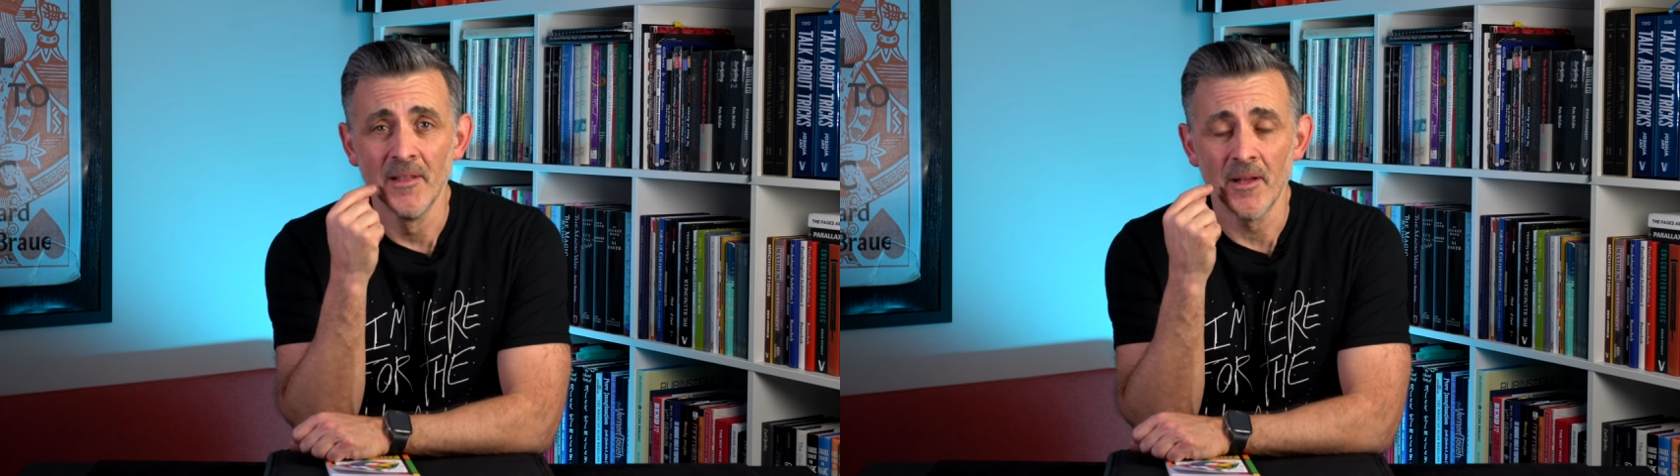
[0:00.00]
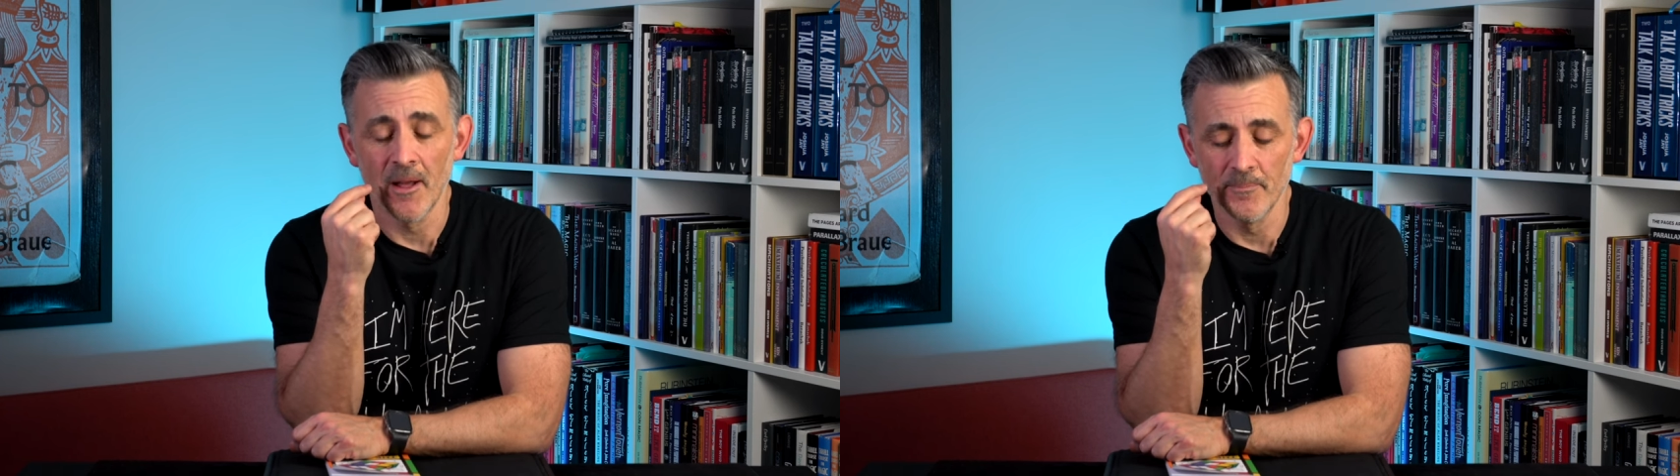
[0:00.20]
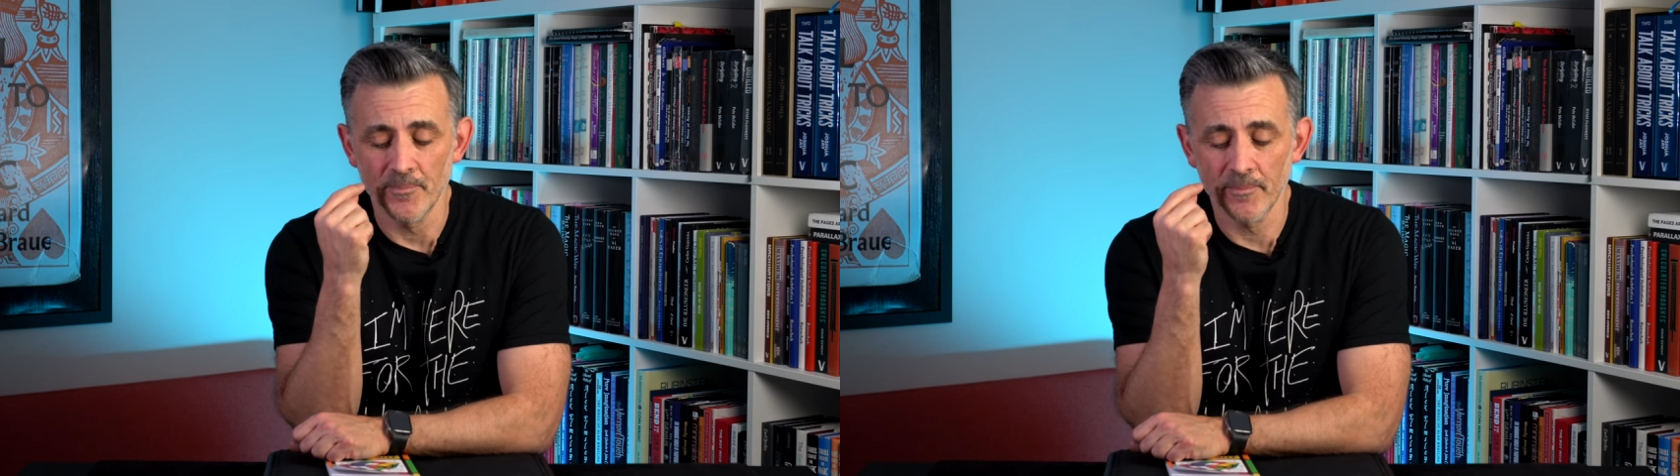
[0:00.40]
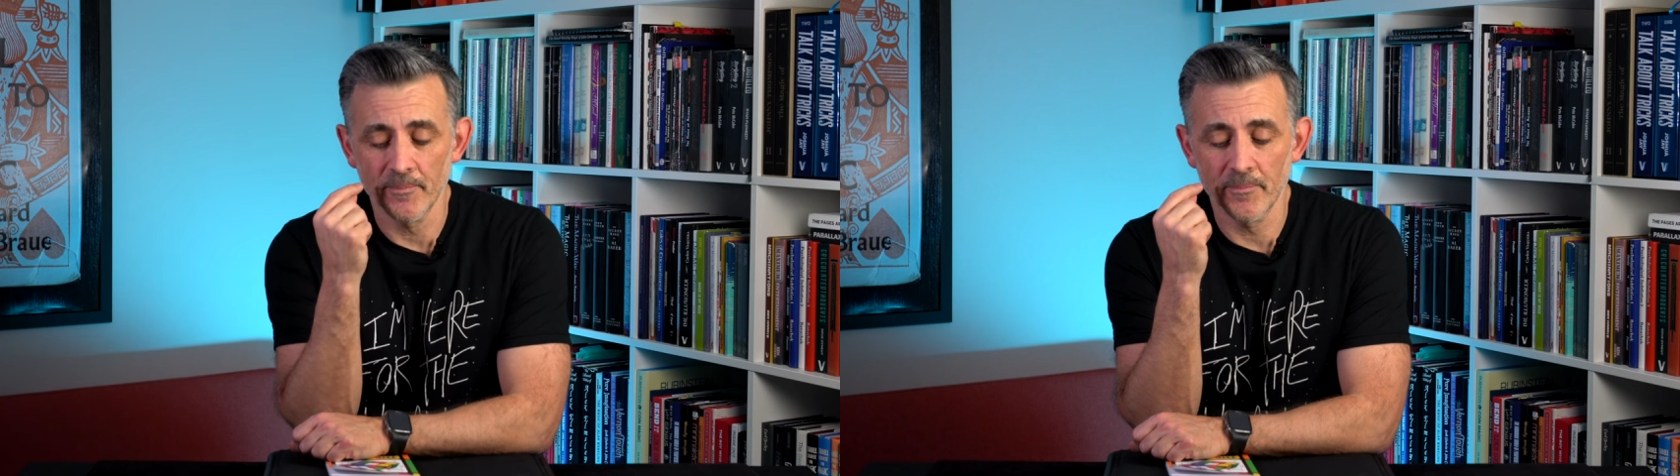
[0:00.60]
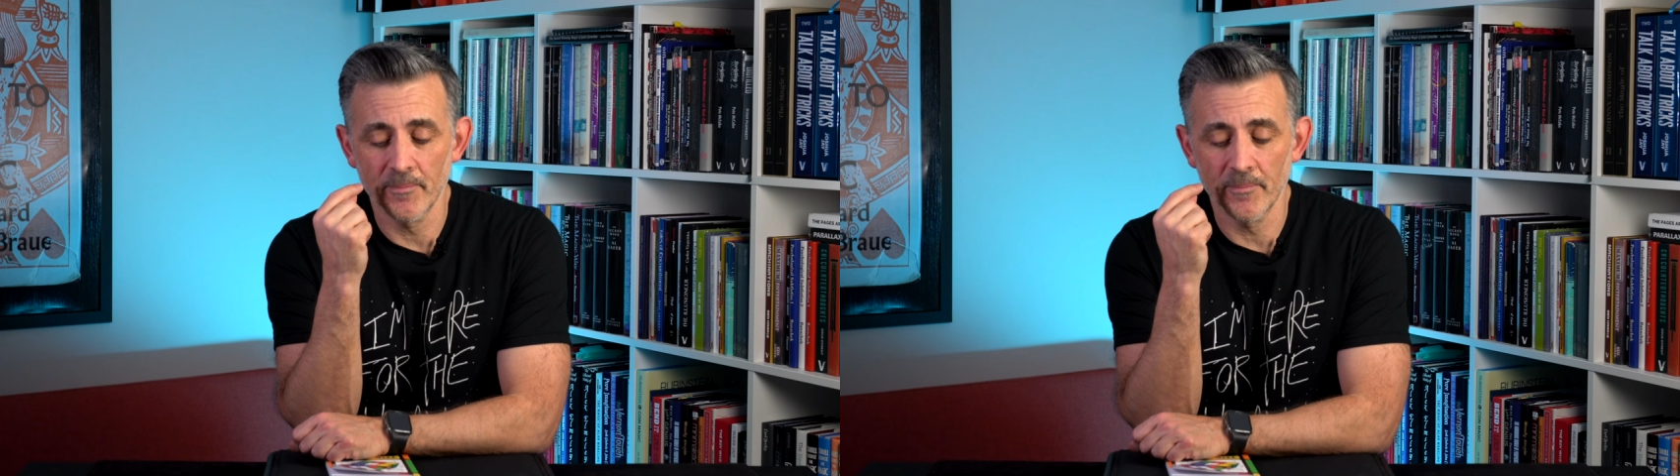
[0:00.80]
Um,
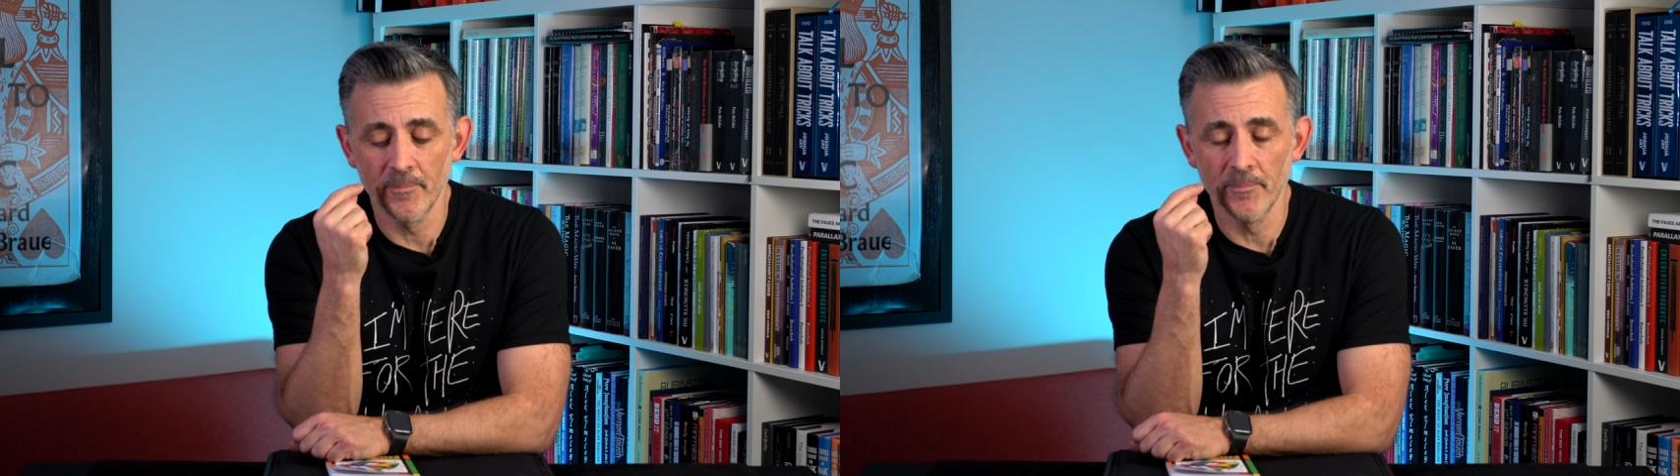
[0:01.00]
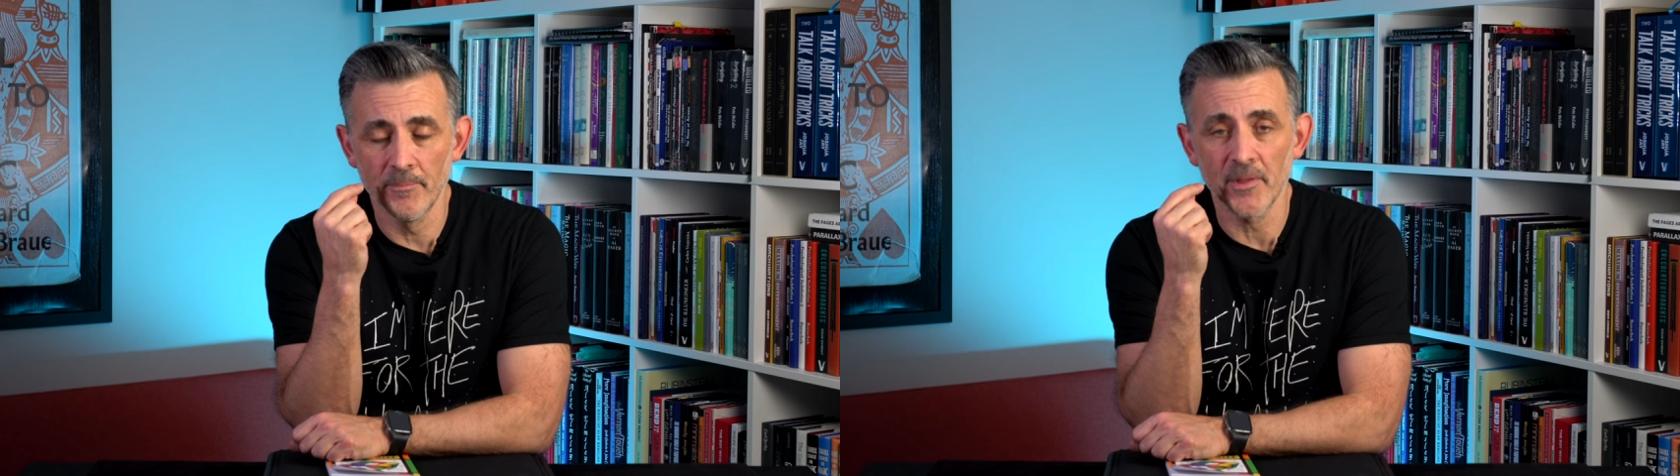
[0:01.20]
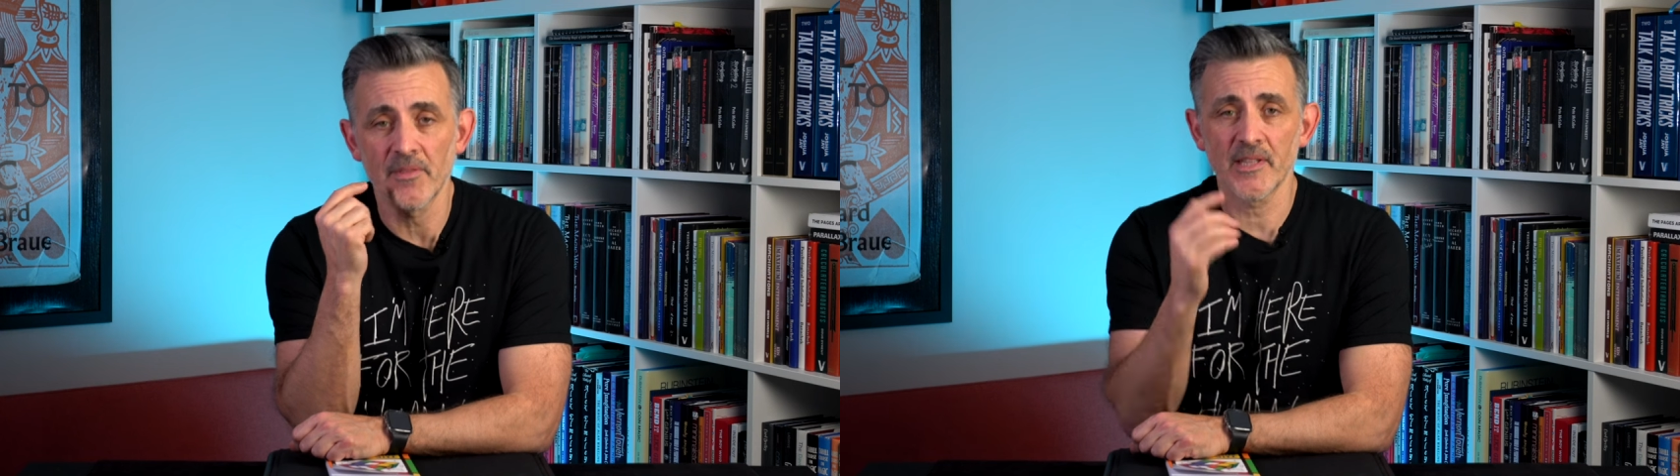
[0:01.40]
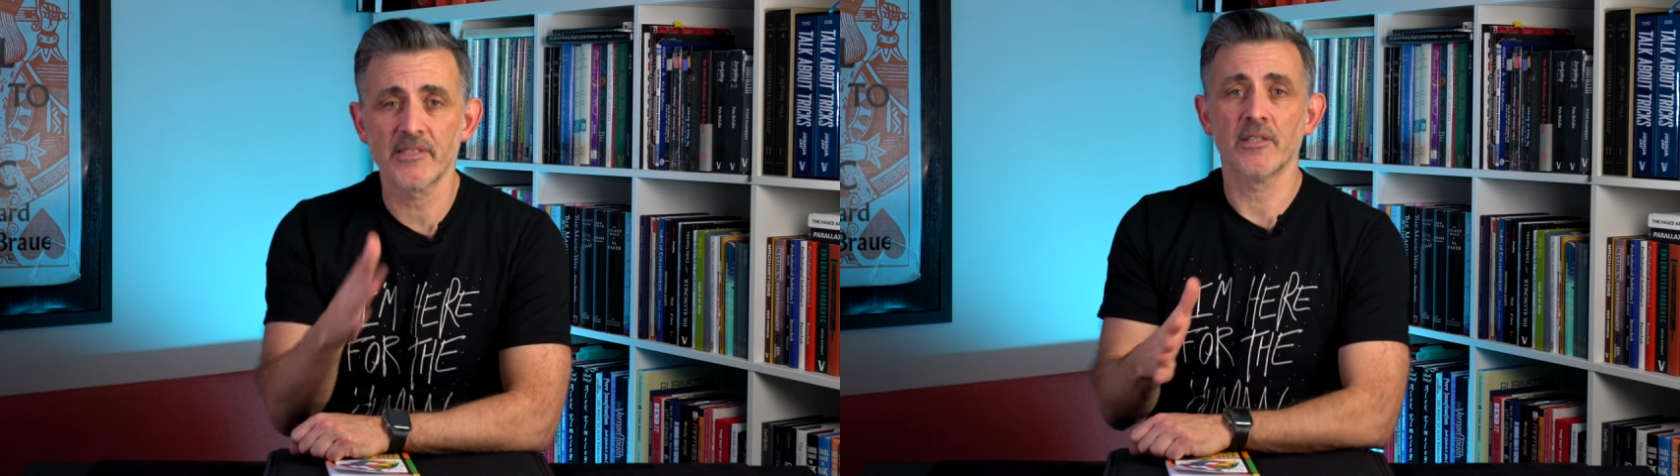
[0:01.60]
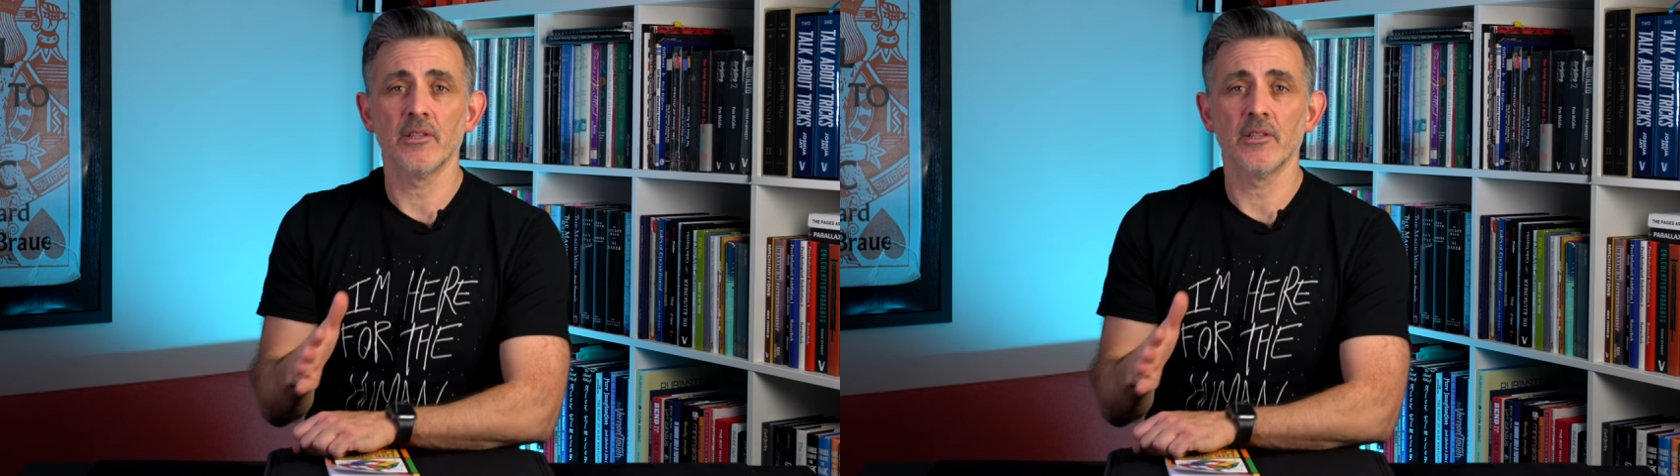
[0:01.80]
but this,